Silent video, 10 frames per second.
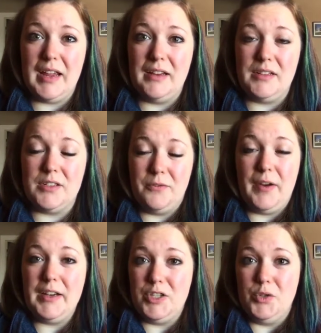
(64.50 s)
and to
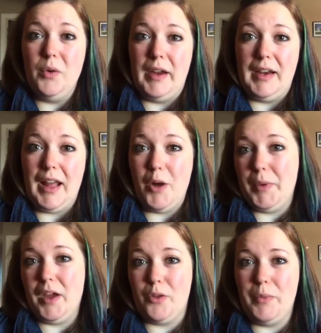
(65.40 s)
find joy in
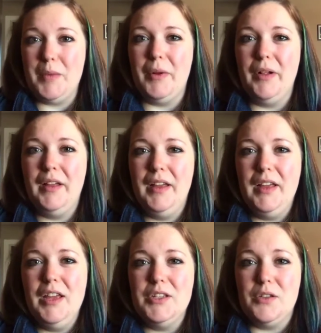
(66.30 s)
helping other people.
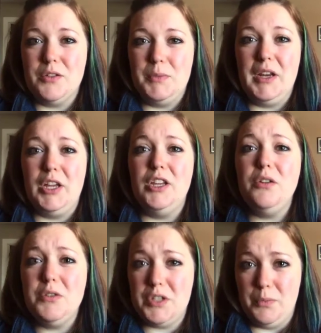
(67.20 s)
So there's been a
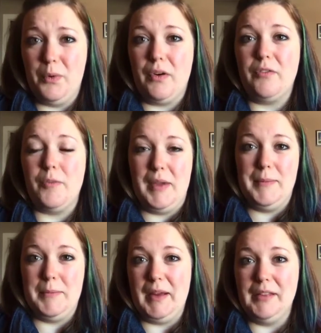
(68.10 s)
huge support from
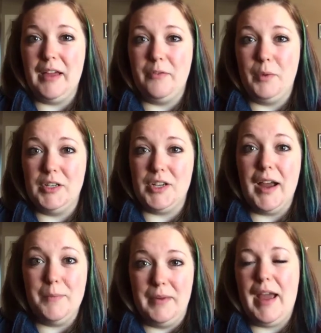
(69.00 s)
him in my life, which
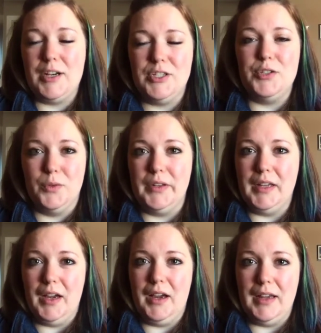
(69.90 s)
I'm actually
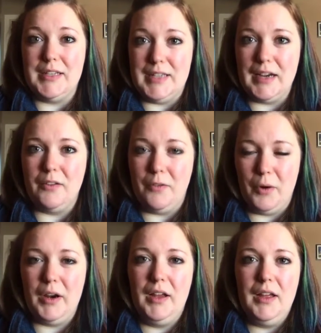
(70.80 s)
truly indebted for.